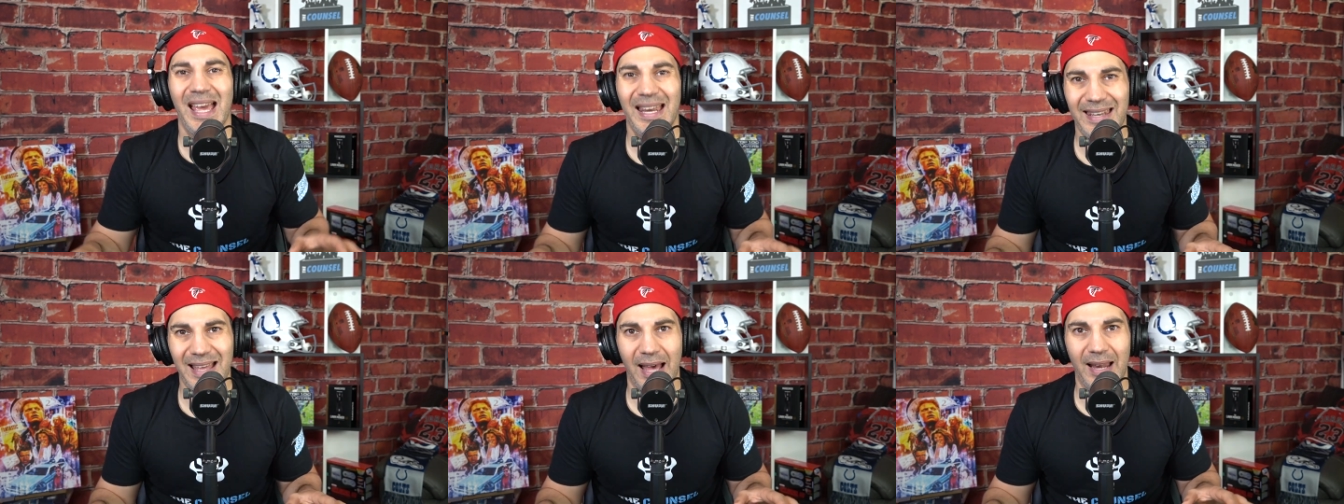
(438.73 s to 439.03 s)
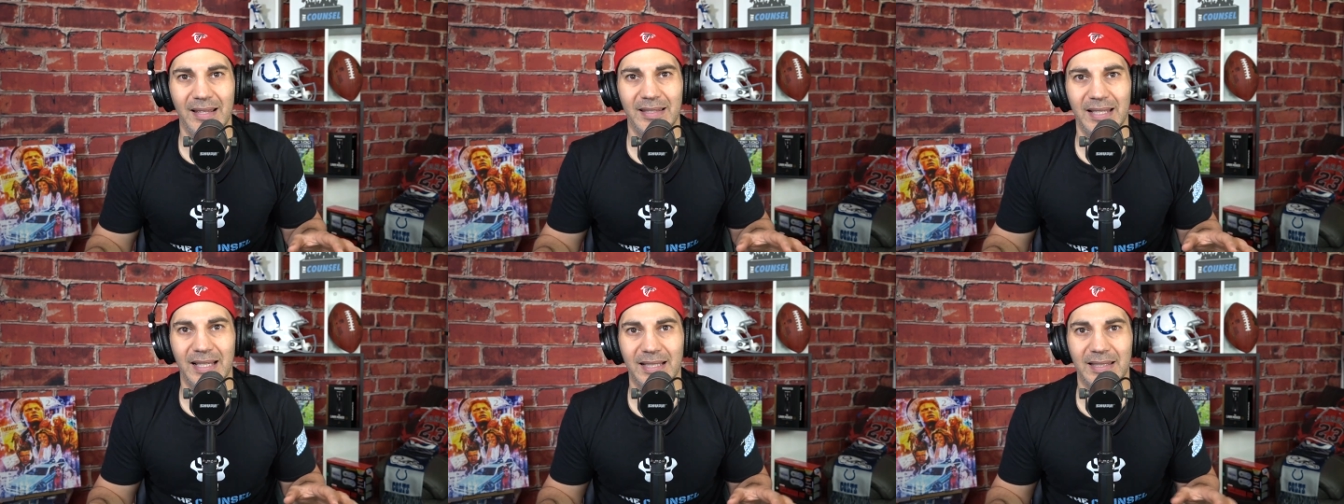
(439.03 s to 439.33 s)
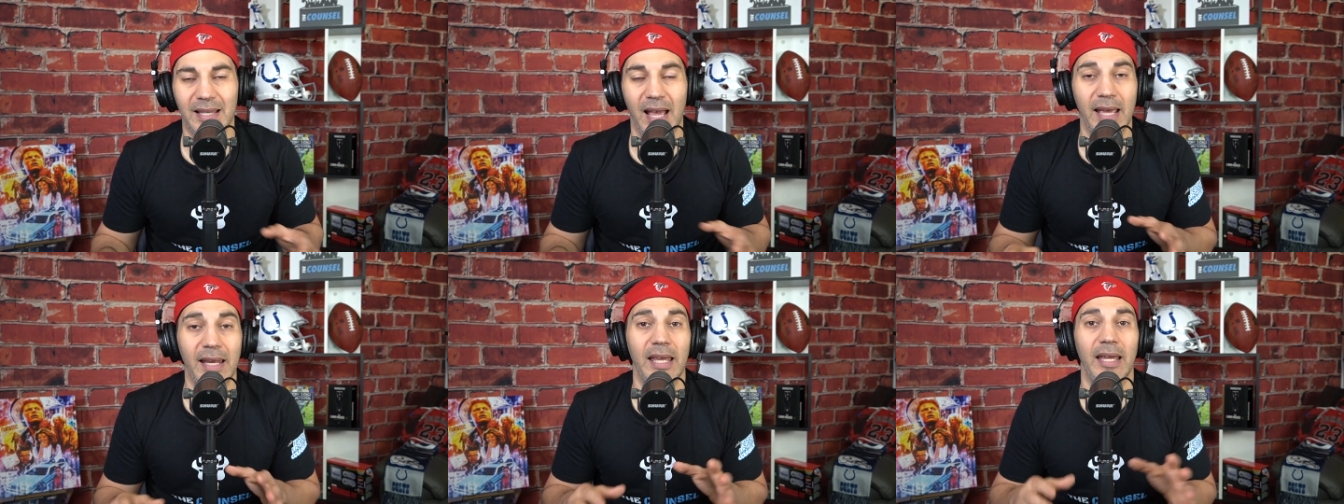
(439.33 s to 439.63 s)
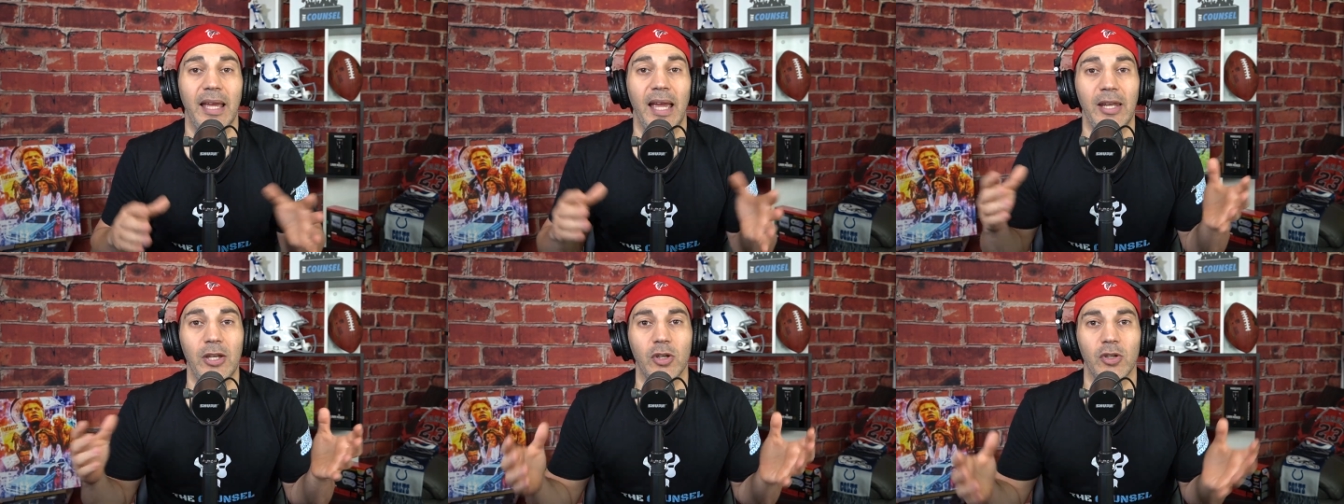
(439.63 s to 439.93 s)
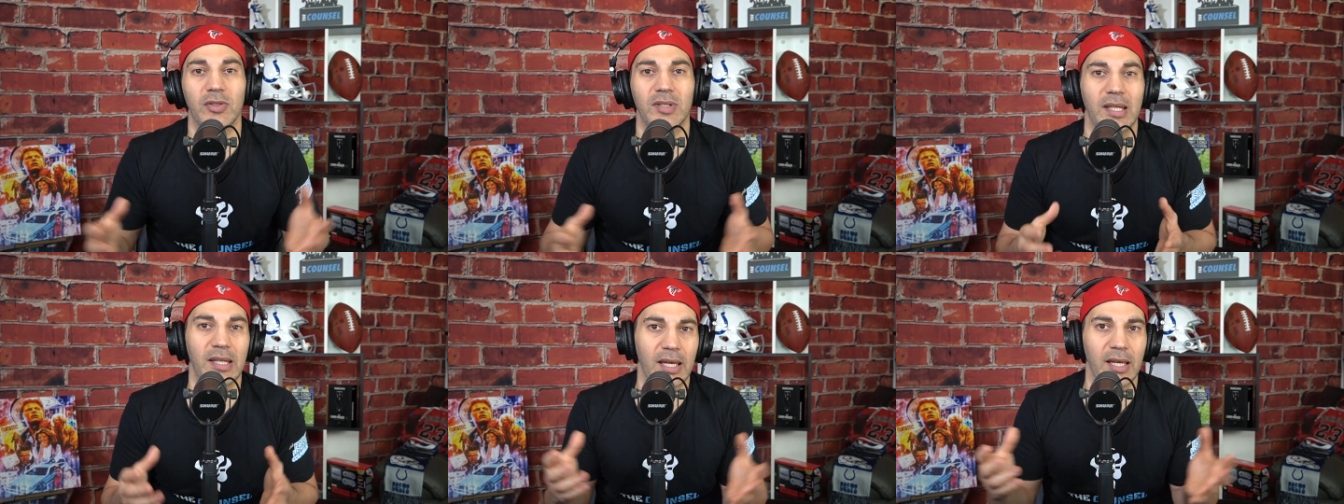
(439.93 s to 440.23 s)
not as exciting and
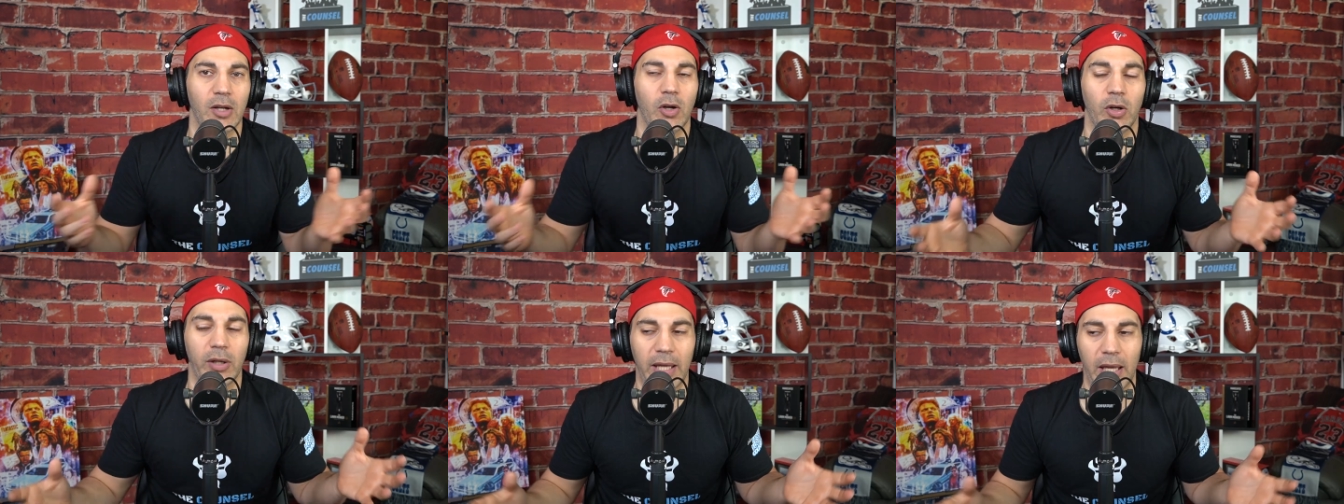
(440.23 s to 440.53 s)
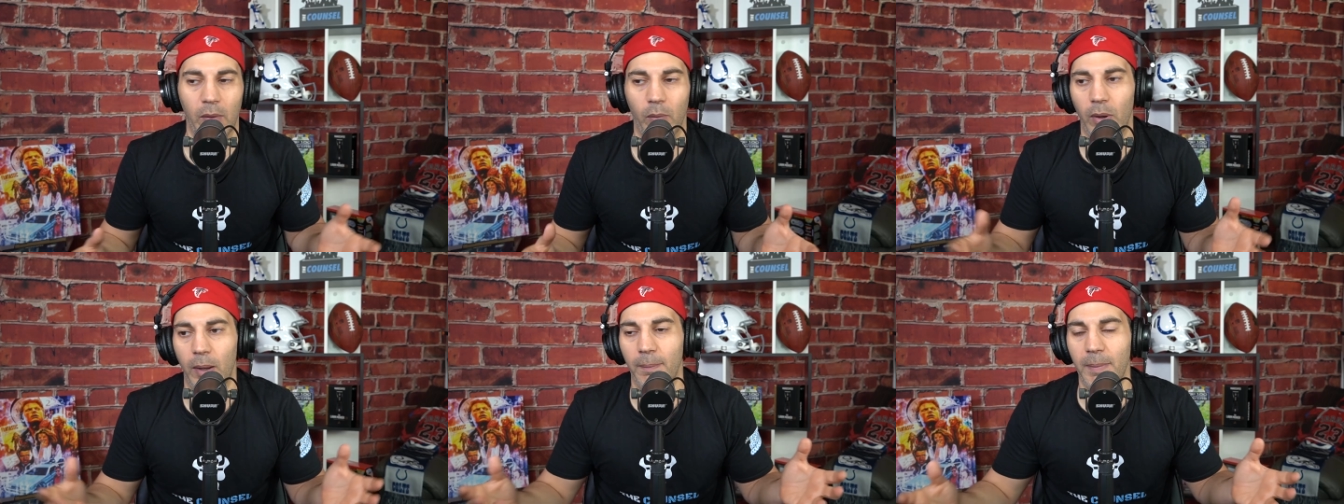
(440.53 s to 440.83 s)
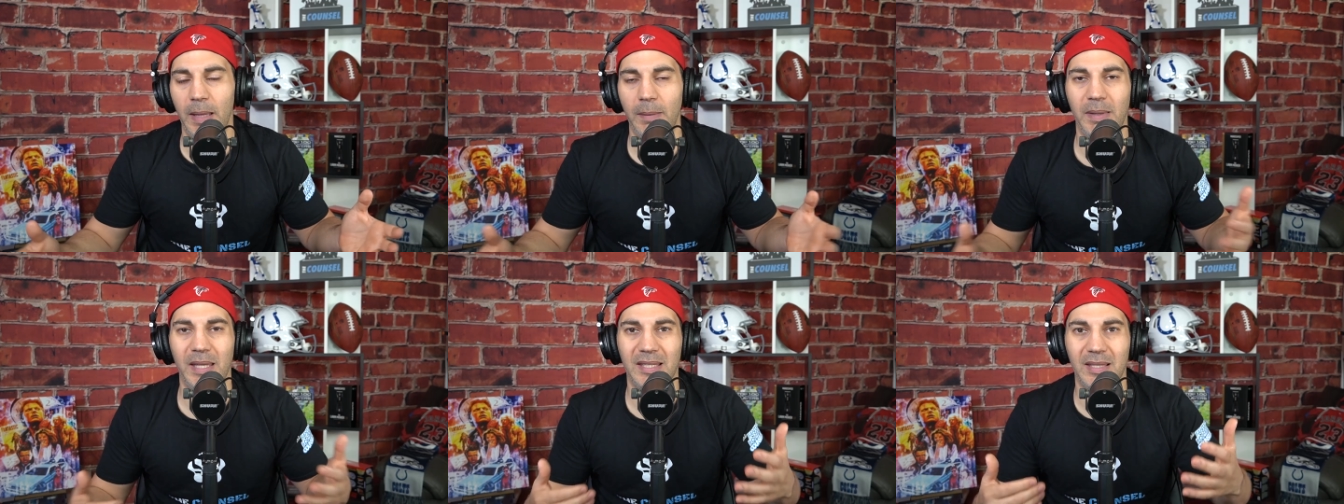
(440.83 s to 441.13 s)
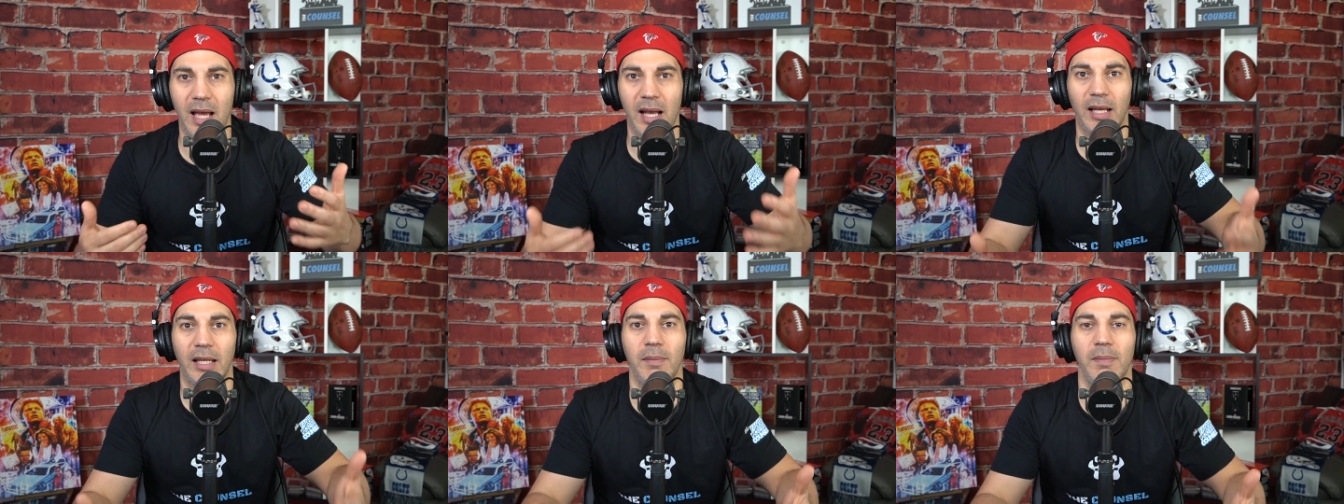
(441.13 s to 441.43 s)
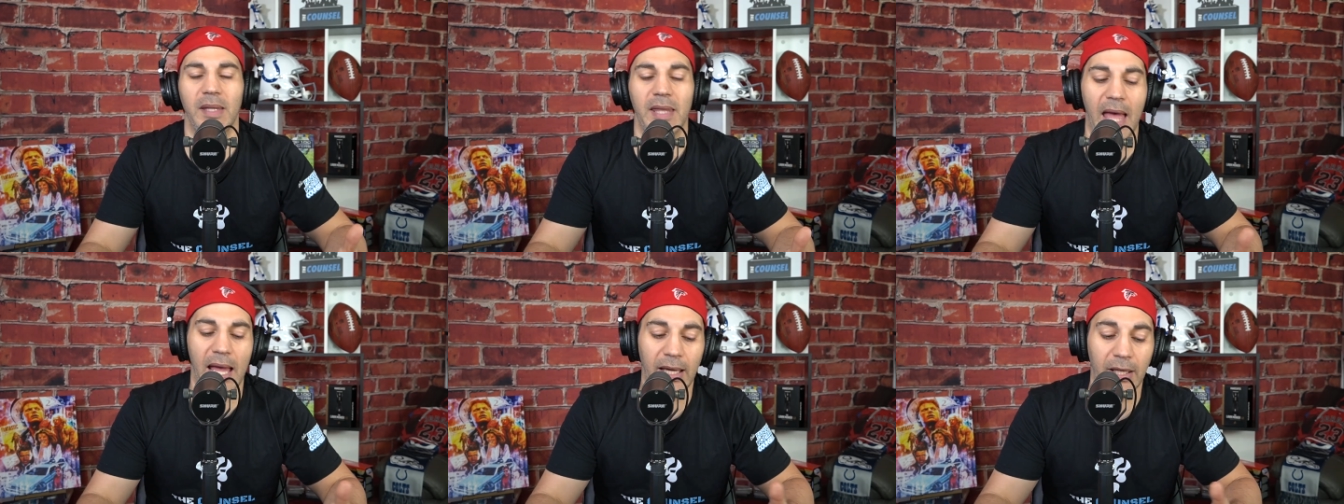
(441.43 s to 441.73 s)
you're thinking okay well maybe he's not going
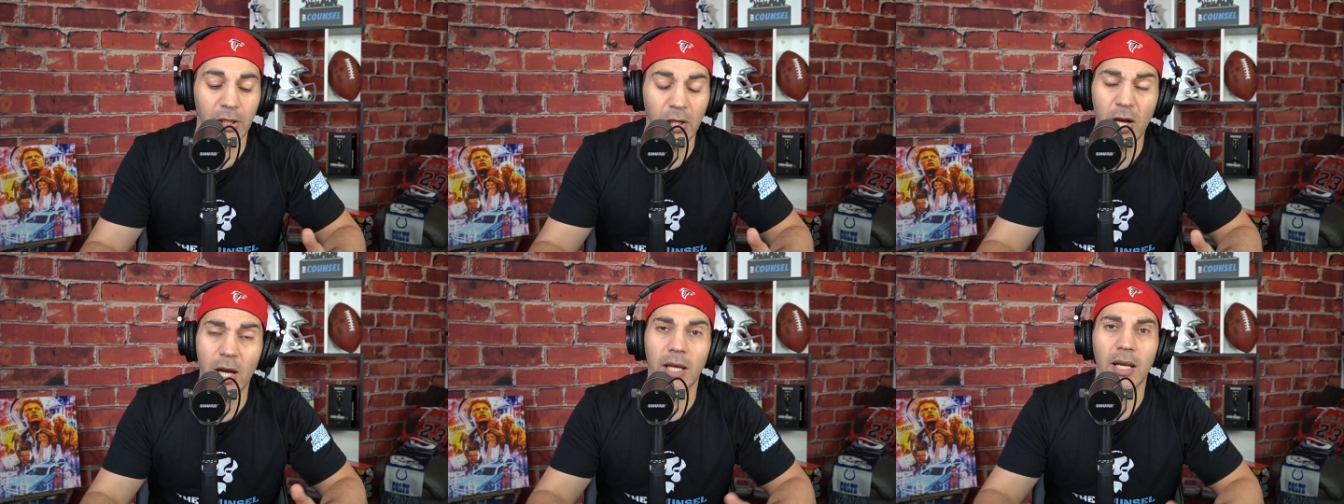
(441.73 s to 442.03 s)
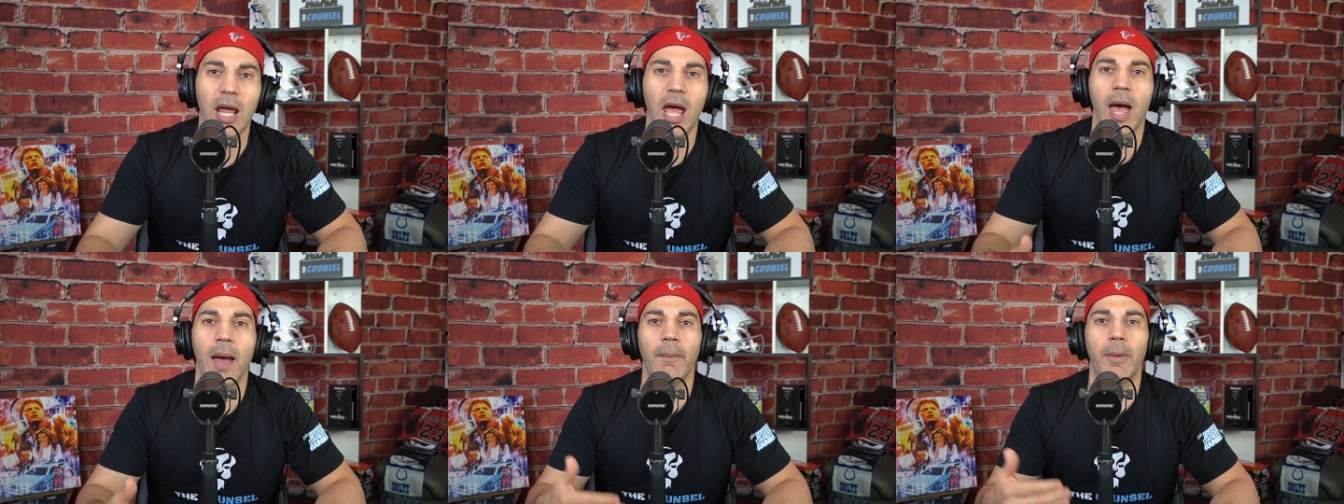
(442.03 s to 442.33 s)
to be that good